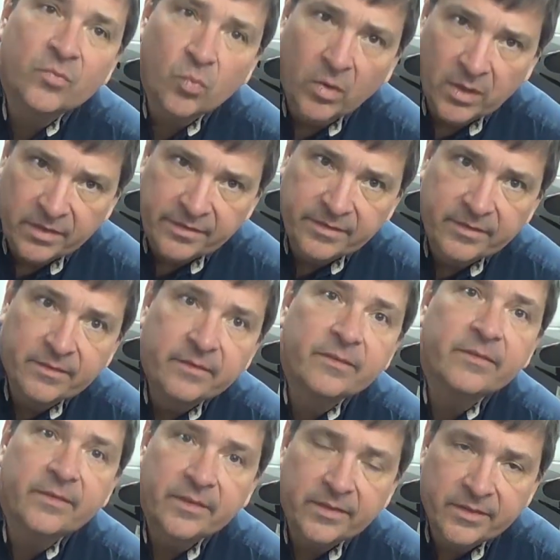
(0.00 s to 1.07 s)
This is what
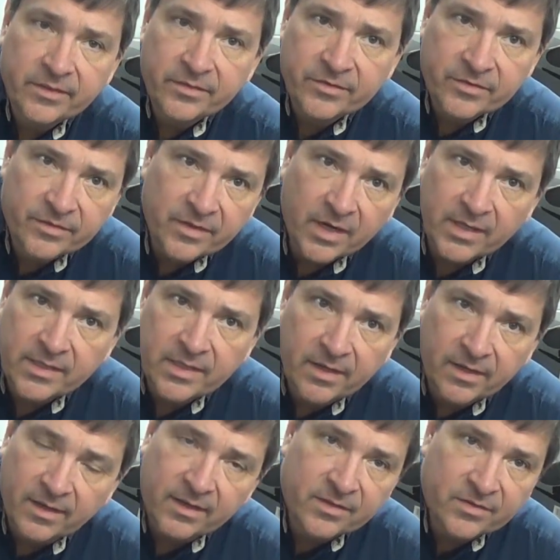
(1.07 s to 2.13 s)
he's
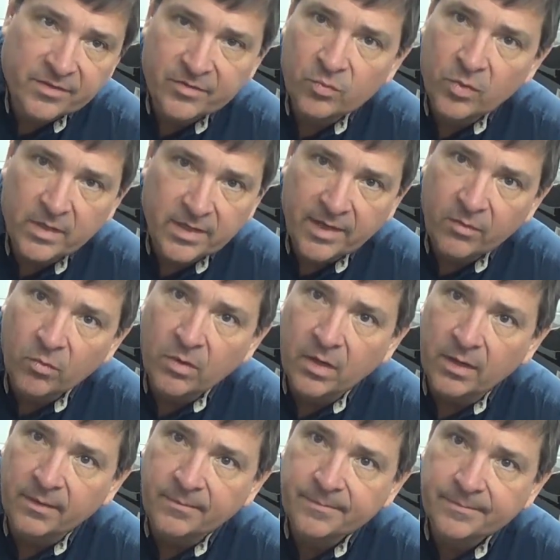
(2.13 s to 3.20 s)
19. This is what they
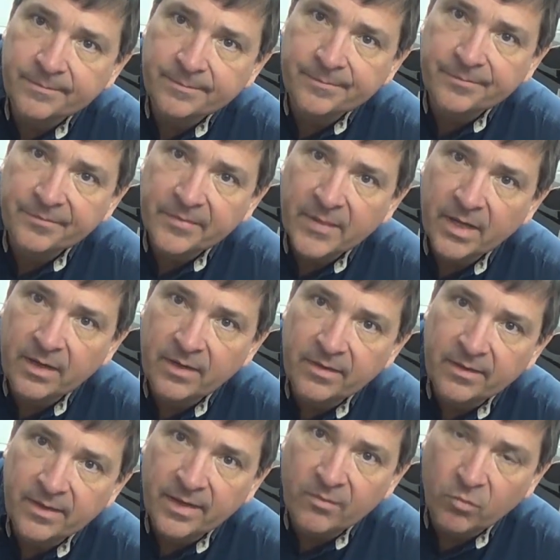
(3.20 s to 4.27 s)
want.
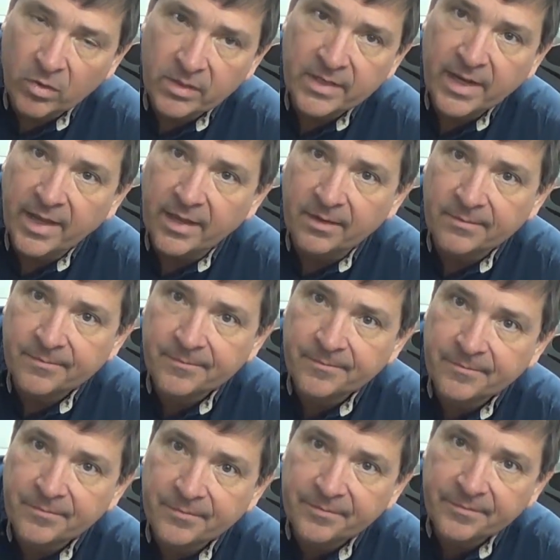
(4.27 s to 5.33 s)
They want that.
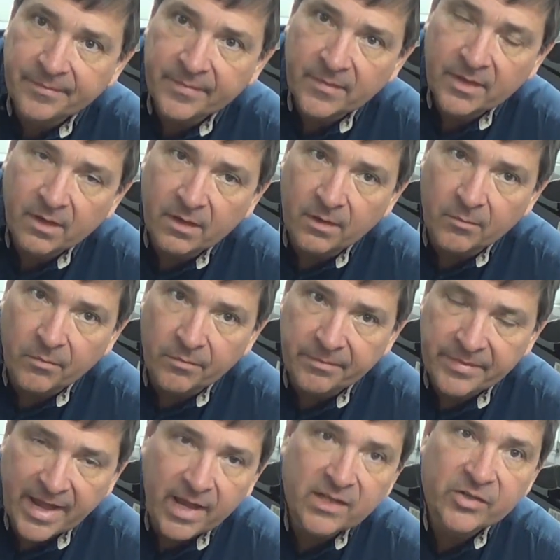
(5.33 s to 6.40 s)

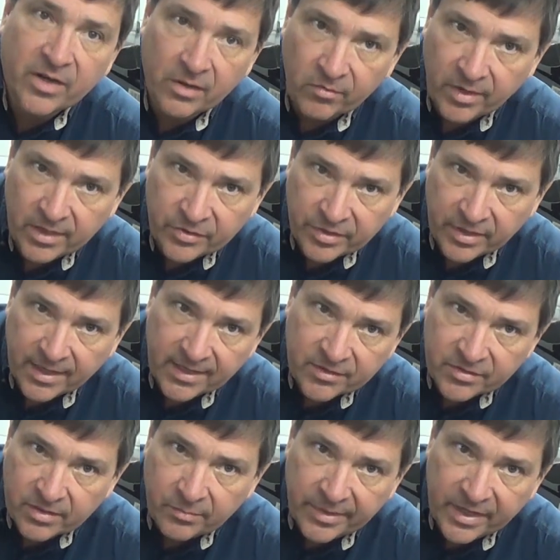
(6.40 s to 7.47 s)
That generation
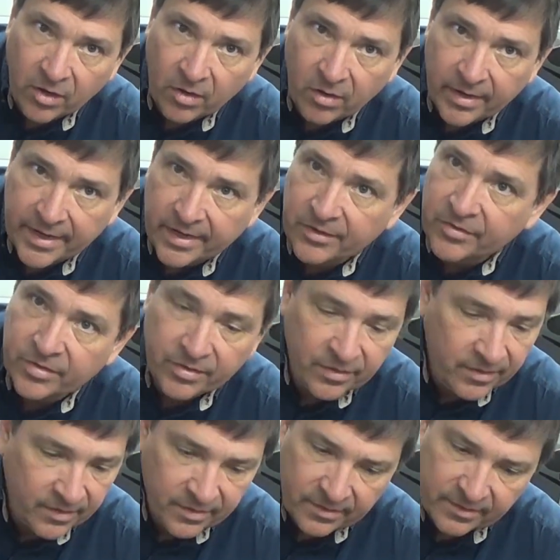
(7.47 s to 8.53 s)
gets to be our age.
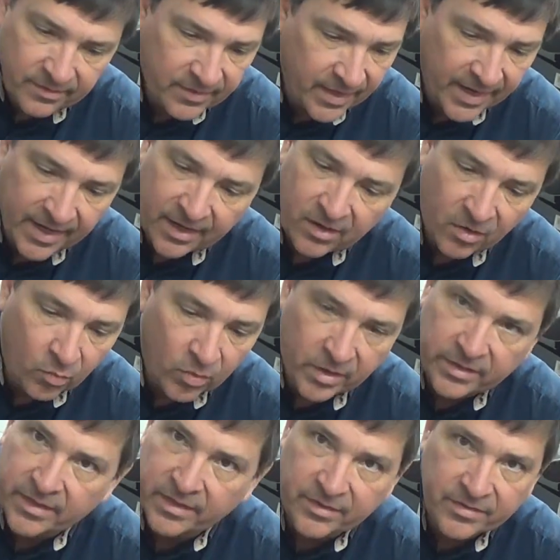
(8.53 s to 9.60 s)
They ain't gonna
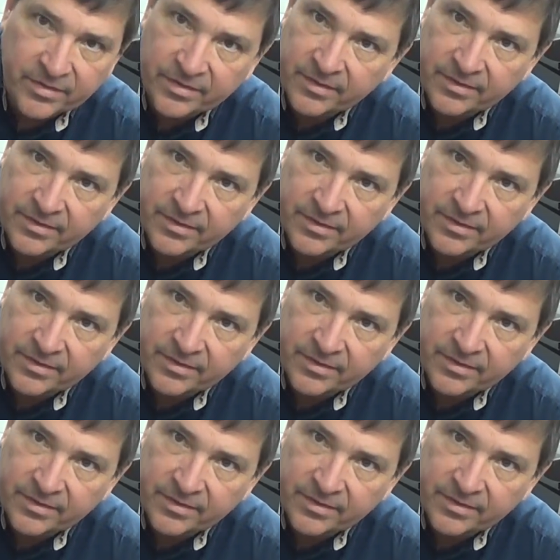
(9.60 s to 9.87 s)
want this.